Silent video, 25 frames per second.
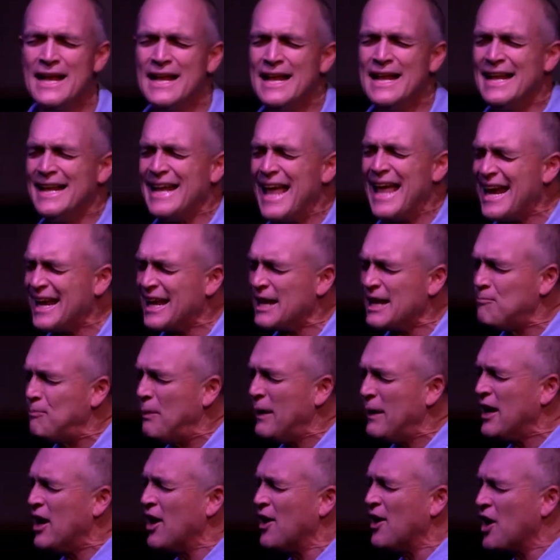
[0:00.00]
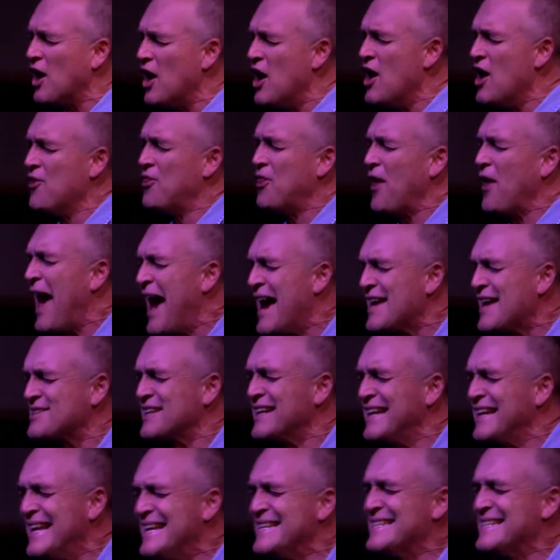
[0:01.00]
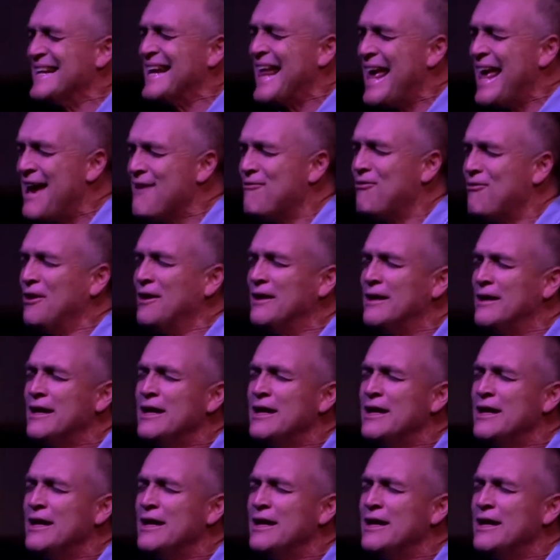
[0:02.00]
Let it be on earth as it is in heaven.